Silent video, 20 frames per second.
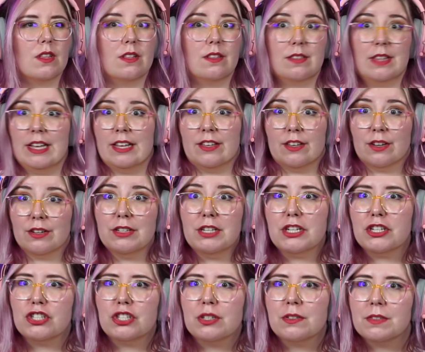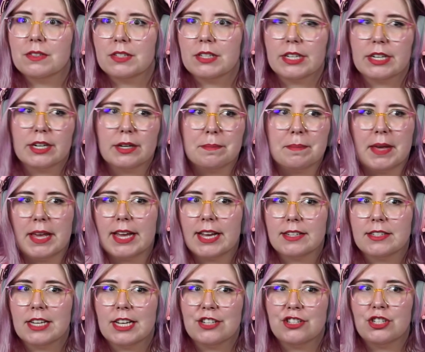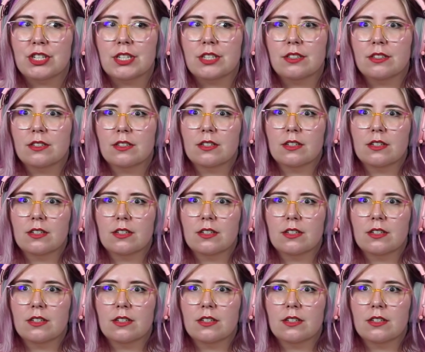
Thank goodness she was here and paying attention.